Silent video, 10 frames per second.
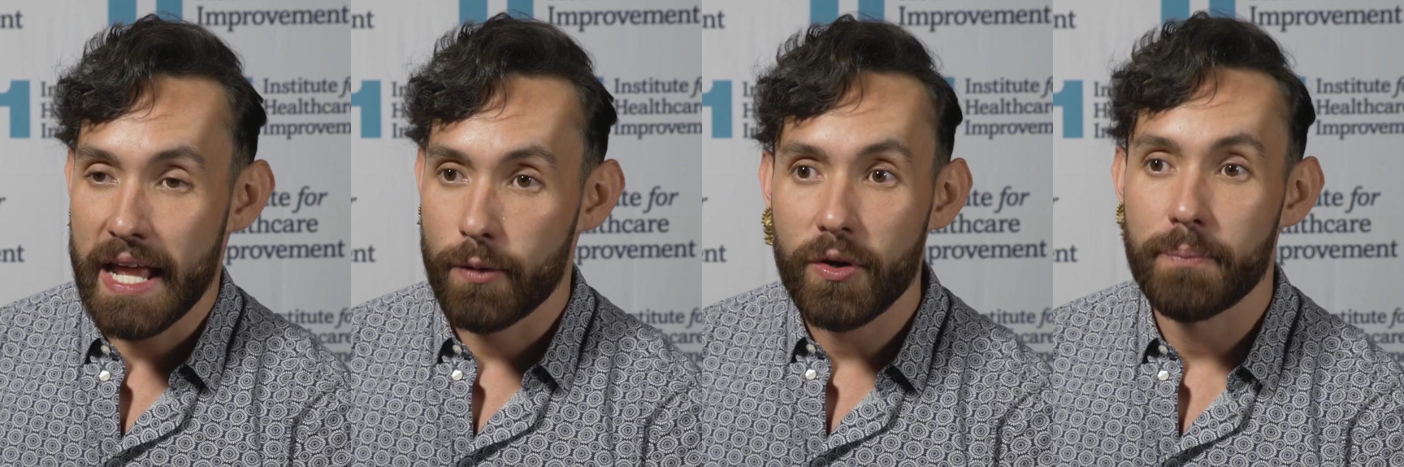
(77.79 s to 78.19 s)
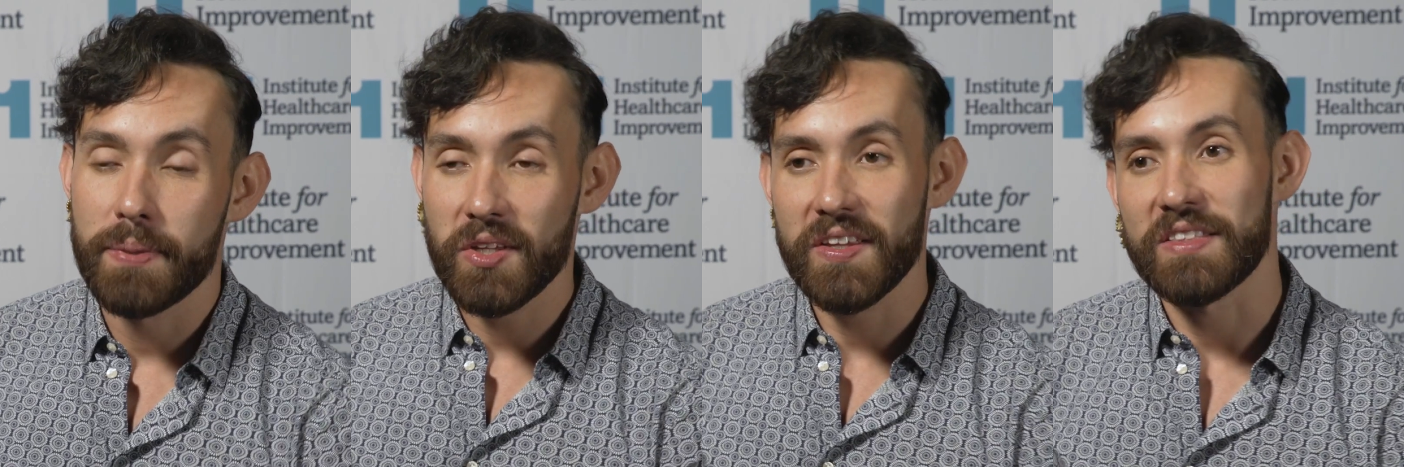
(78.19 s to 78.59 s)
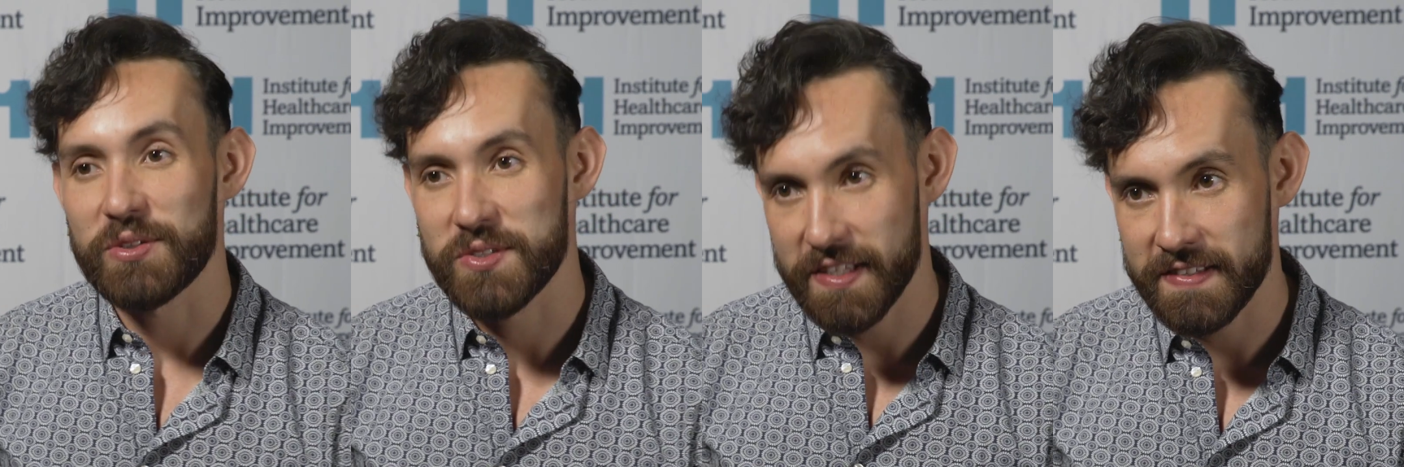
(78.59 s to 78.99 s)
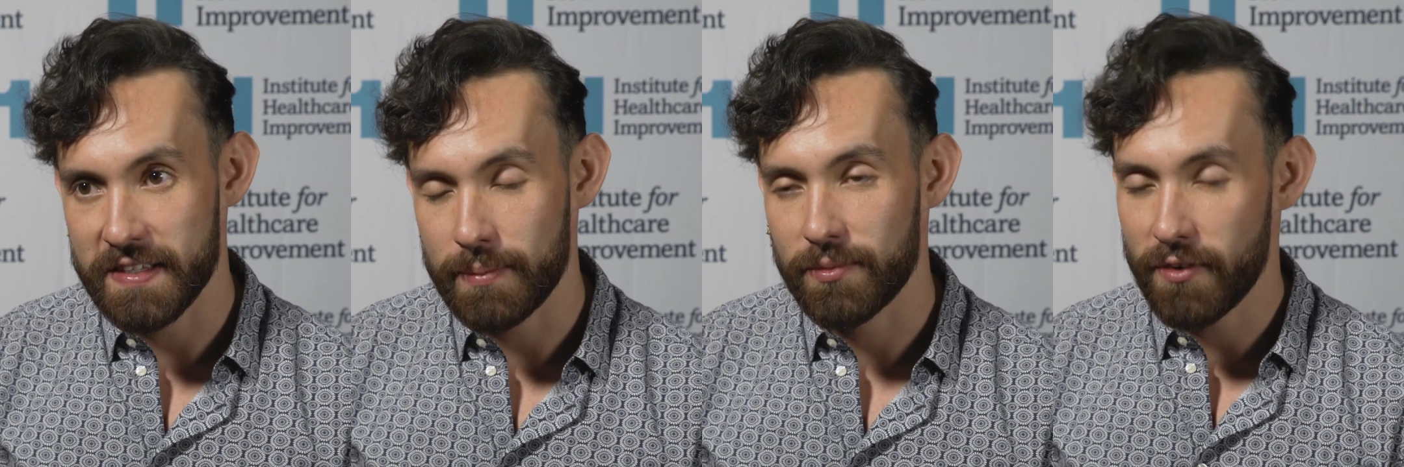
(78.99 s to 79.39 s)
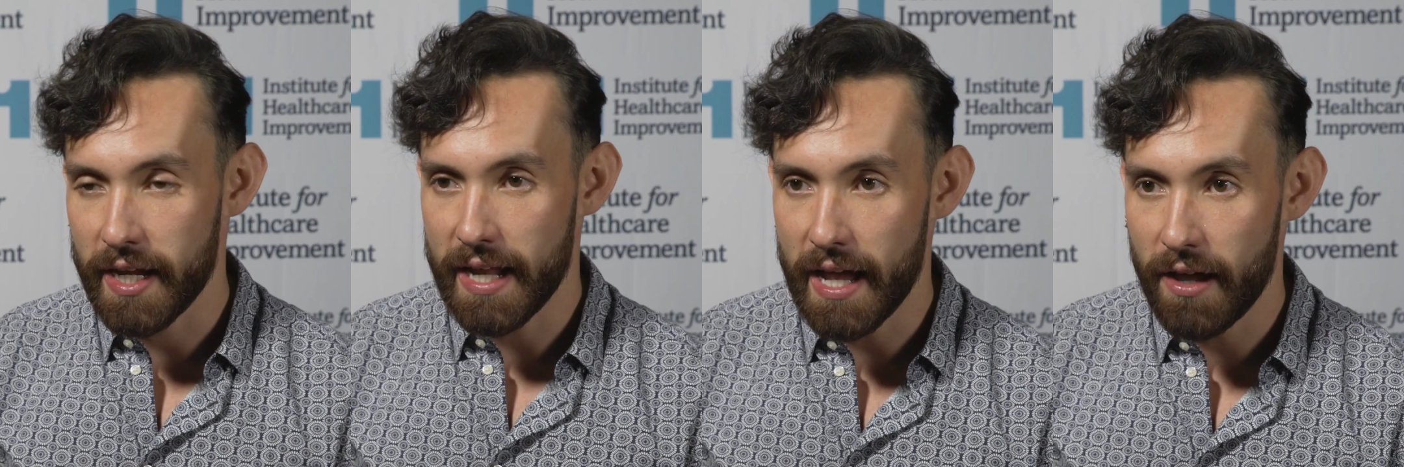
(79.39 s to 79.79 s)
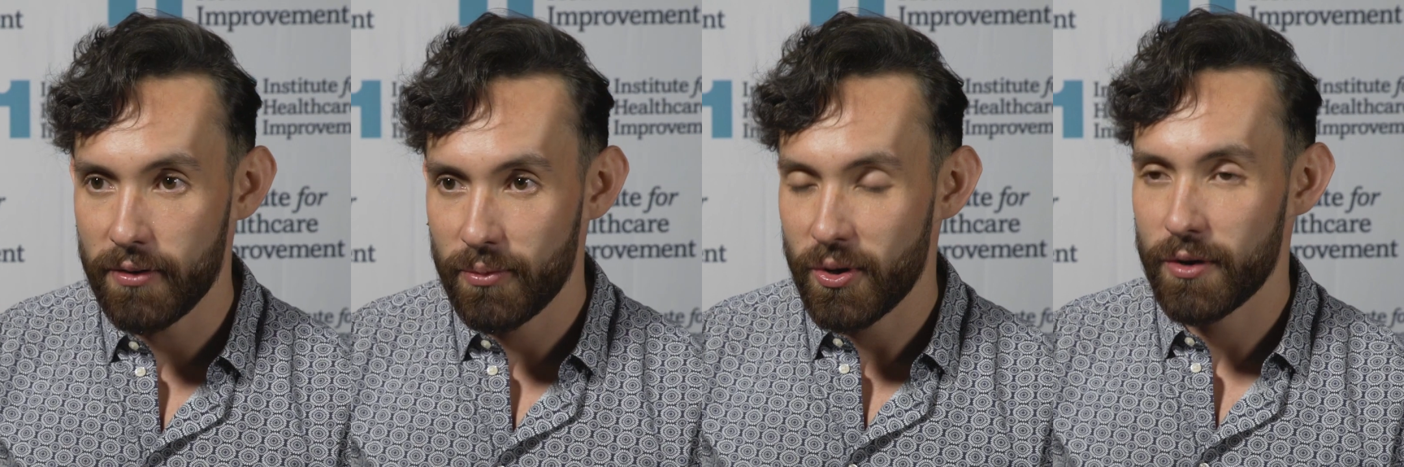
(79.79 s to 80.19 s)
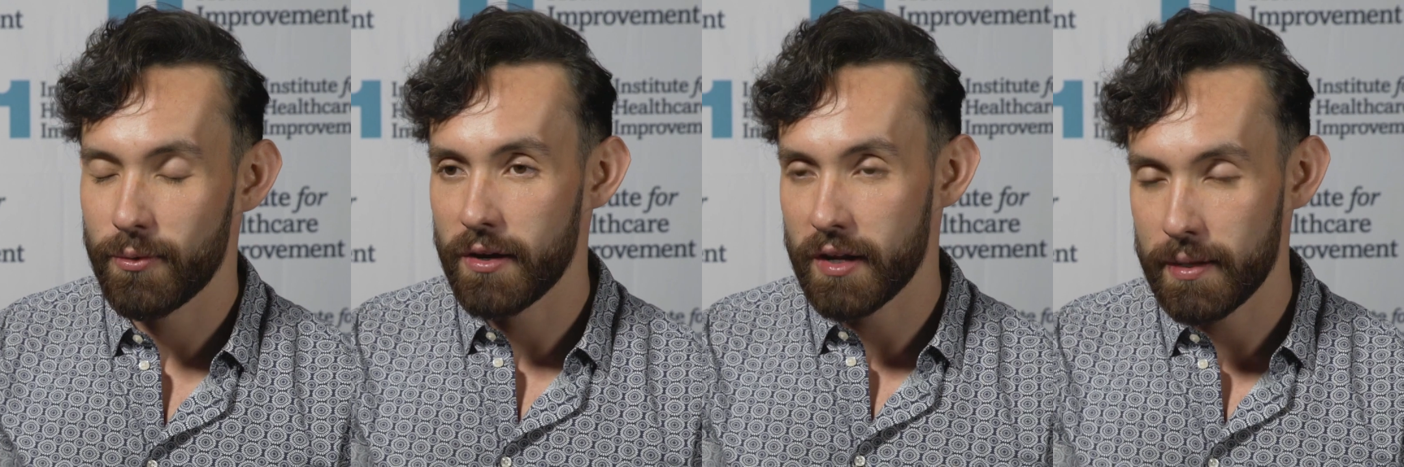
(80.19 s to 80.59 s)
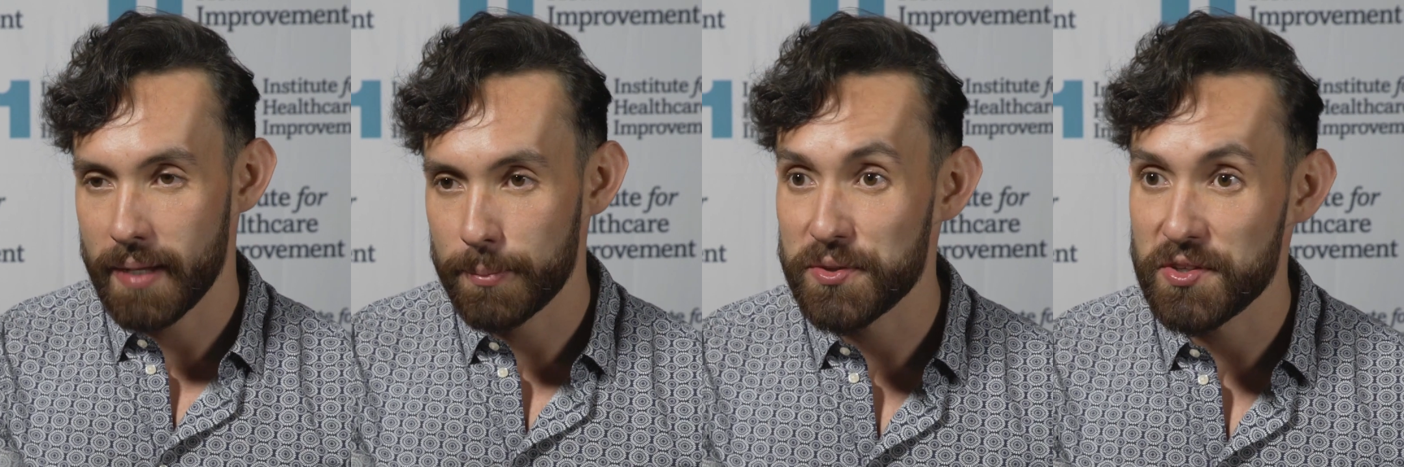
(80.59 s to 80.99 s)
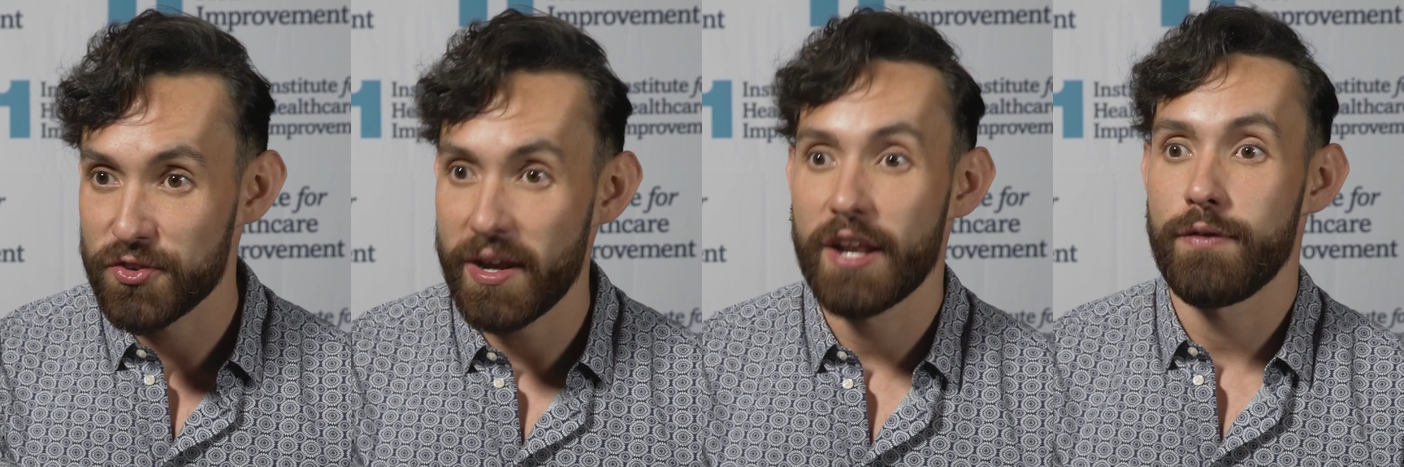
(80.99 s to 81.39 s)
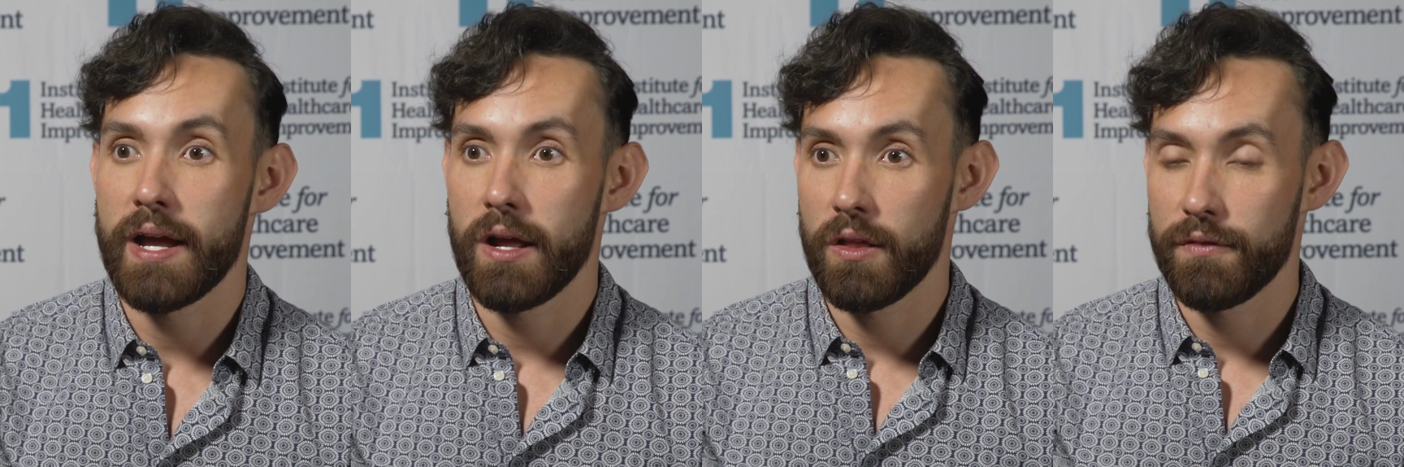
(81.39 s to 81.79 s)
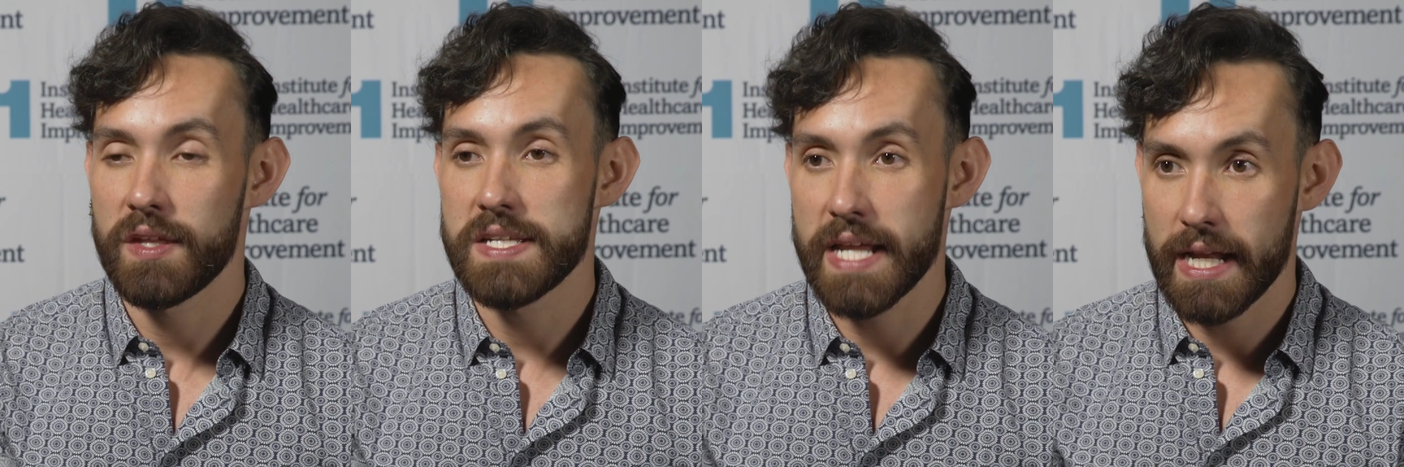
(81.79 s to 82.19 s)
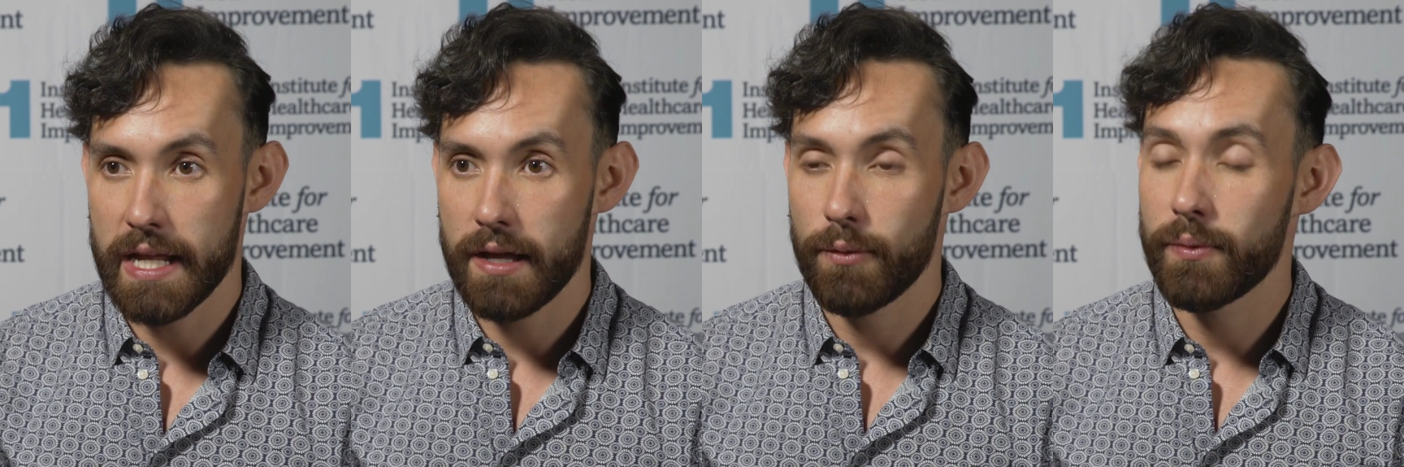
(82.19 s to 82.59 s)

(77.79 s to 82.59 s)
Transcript: And we're building those systems right now where we're going to be able to stratify all of the data.